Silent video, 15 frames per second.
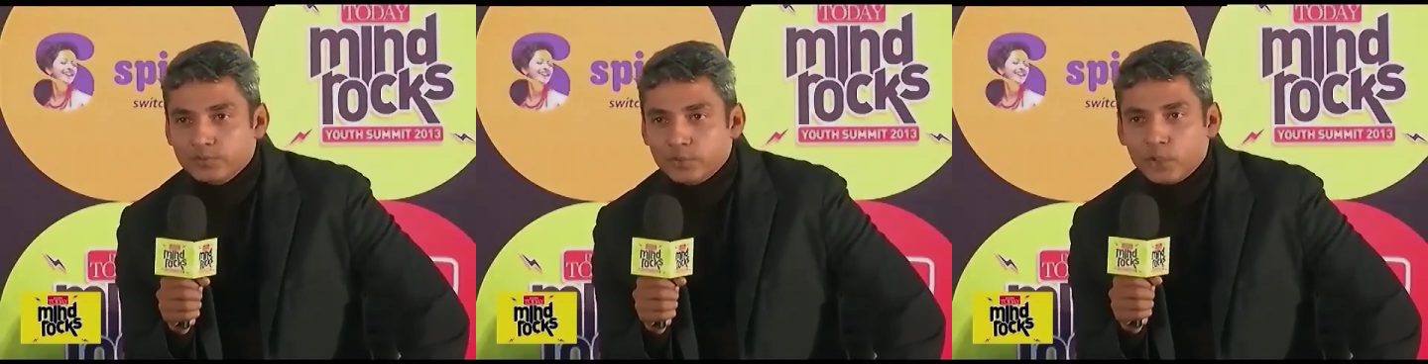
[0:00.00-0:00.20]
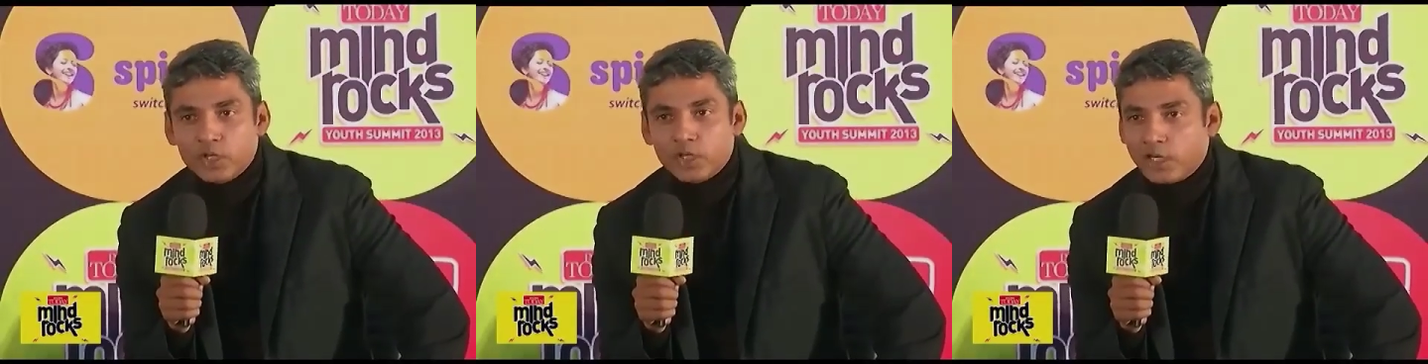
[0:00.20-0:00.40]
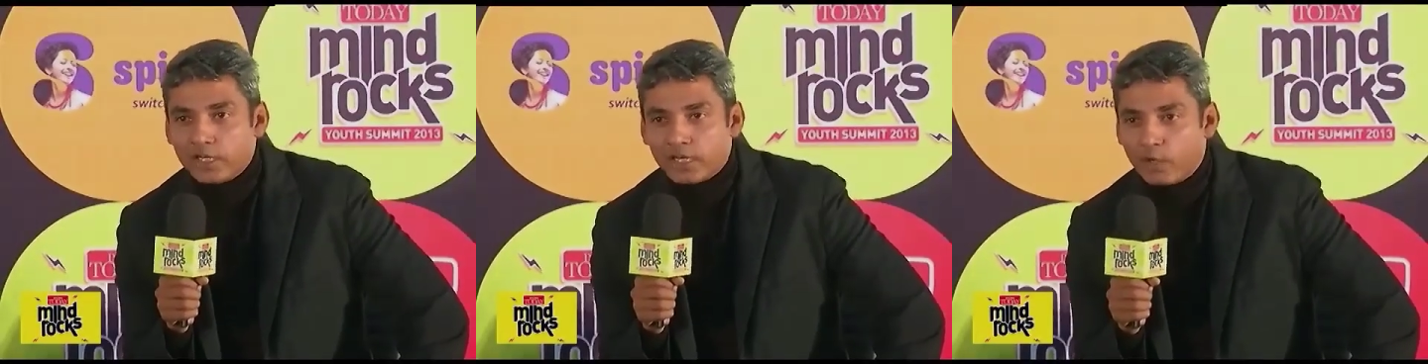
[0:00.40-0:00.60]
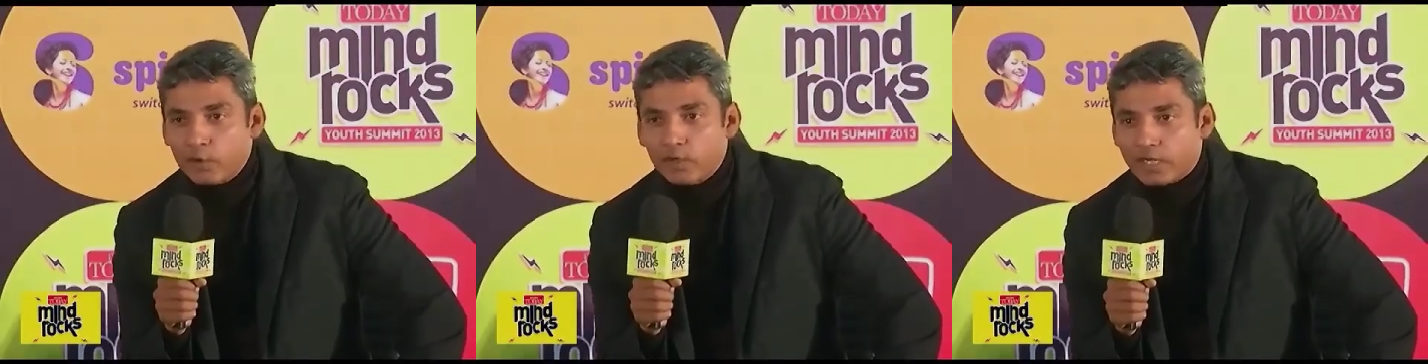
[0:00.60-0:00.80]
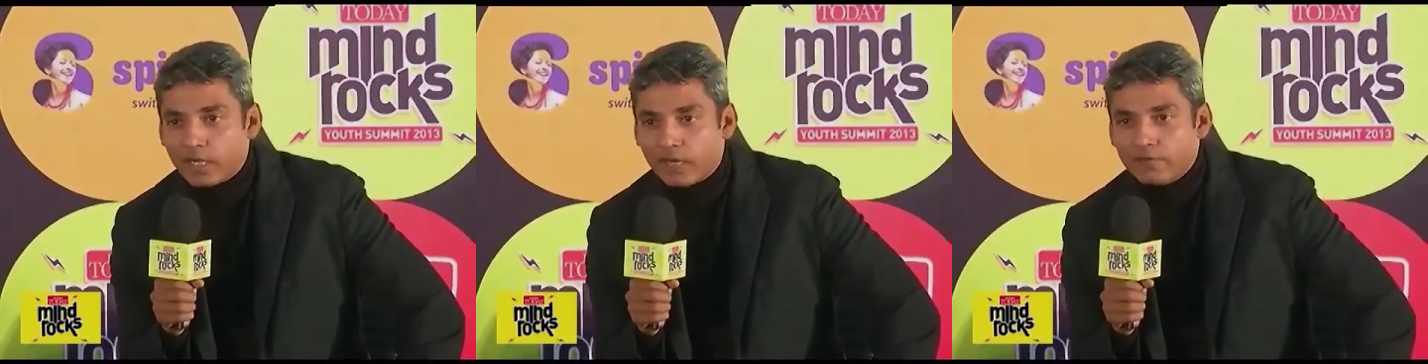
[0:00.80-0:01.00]
You are not
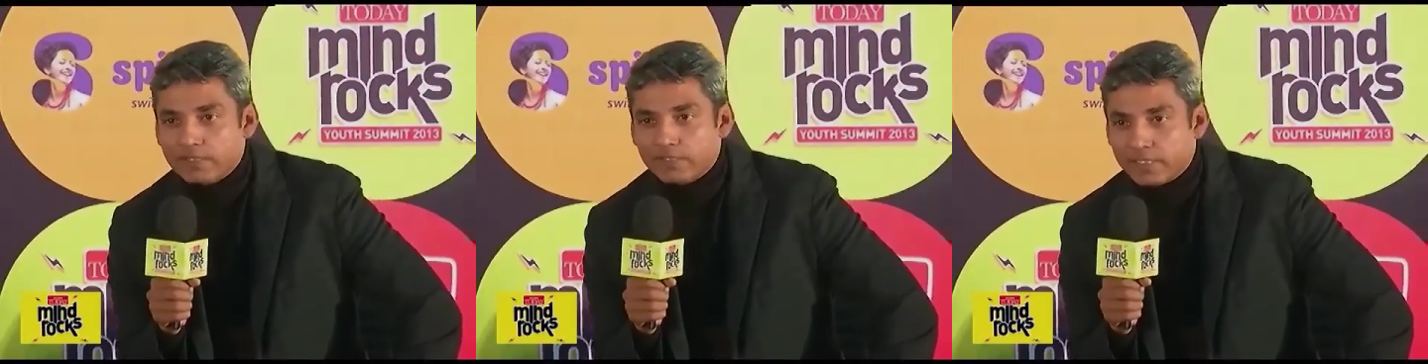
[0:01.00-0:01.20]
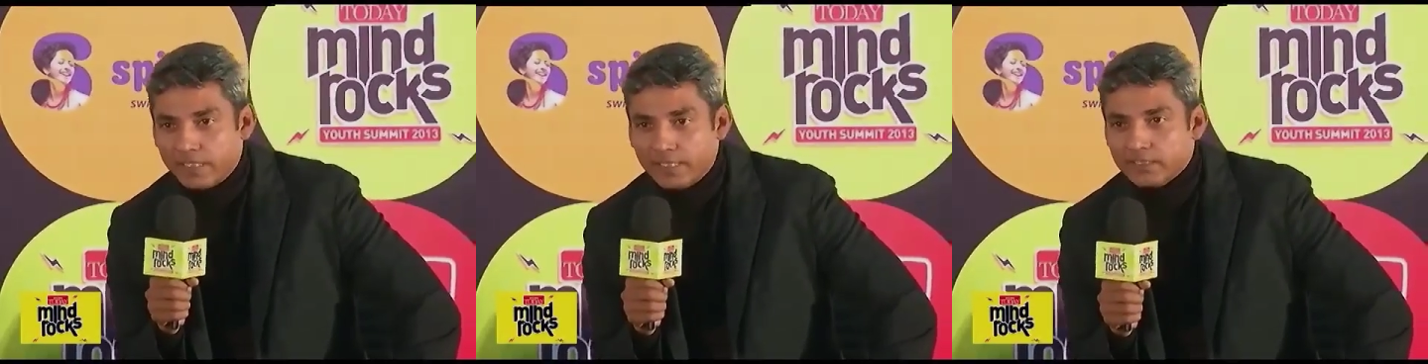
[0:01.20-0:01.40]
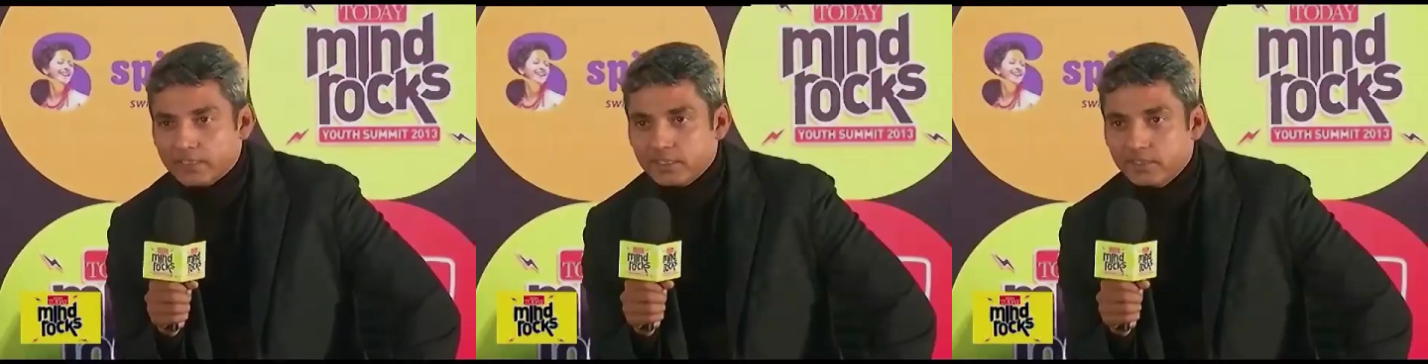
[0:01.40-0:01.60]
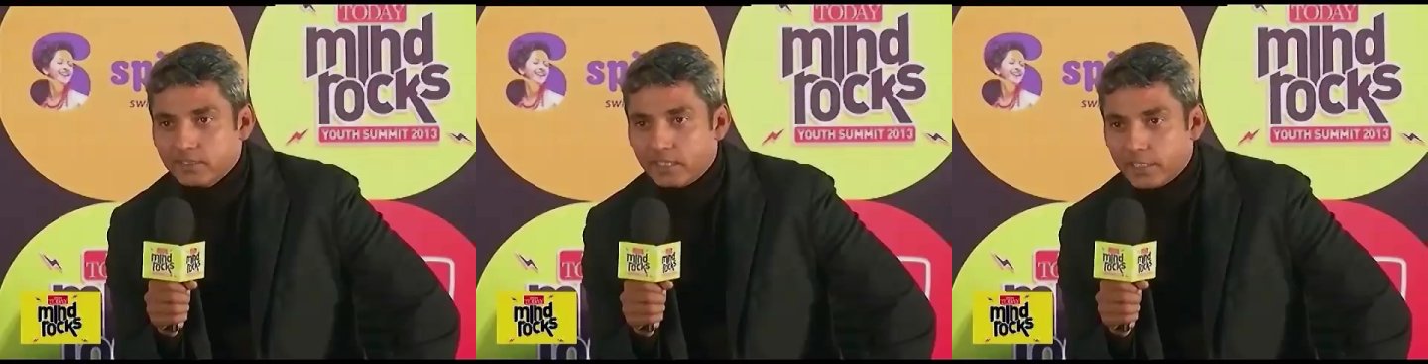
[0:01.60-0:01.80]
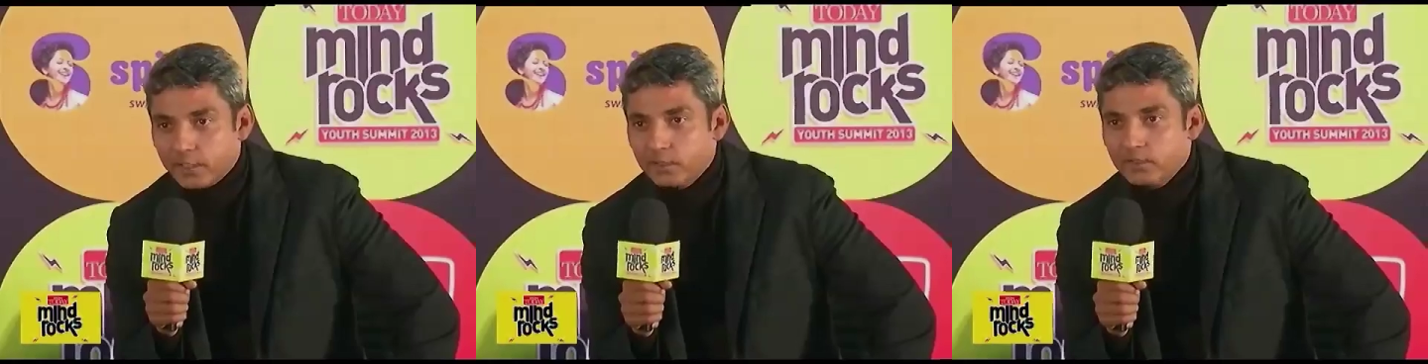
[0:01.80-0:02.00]
Rahul Dravid's relation,
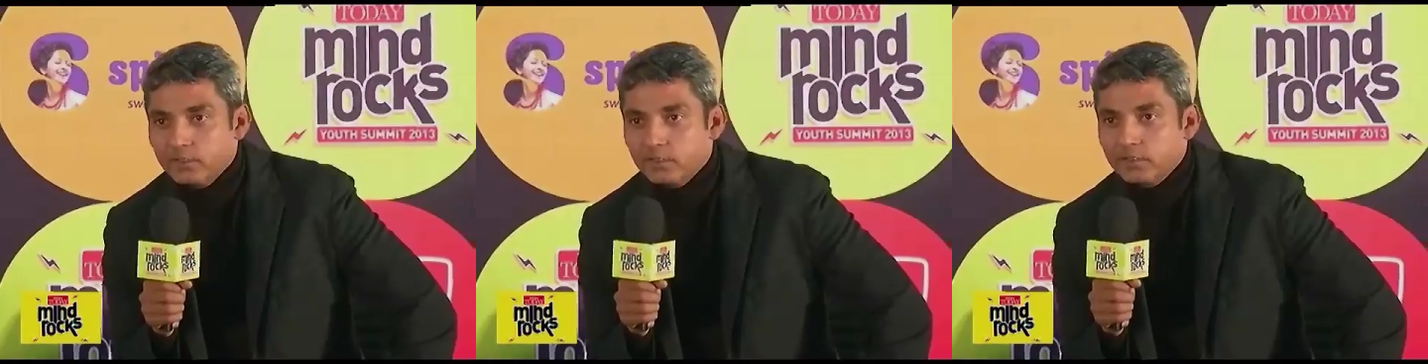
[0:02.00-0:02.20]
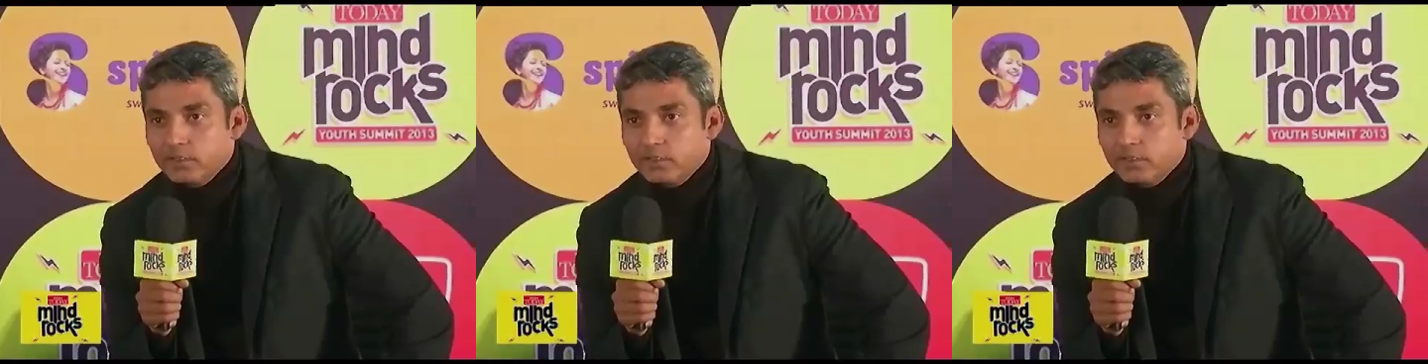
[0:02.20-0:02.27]
are you?